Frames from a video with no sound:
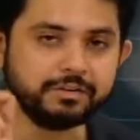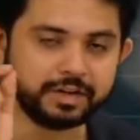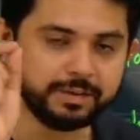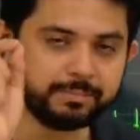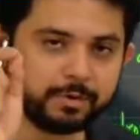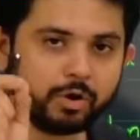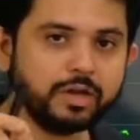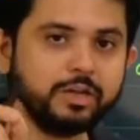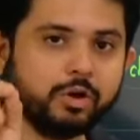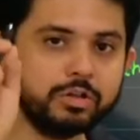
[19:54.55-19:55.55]
de
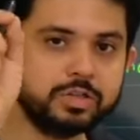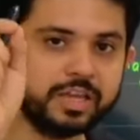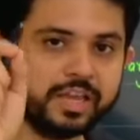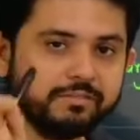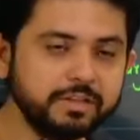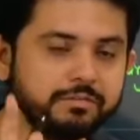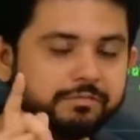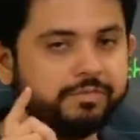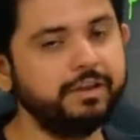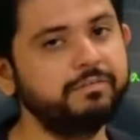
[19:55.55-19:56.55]
Broglie also gave the
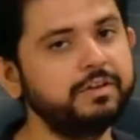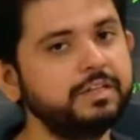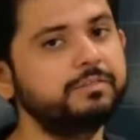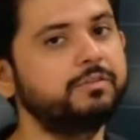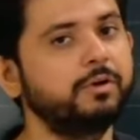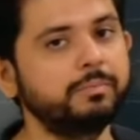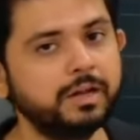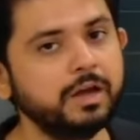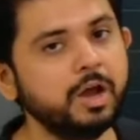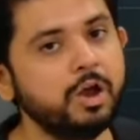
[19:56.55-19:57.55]
wavelength
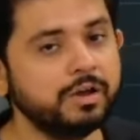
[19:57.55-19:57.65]
formula.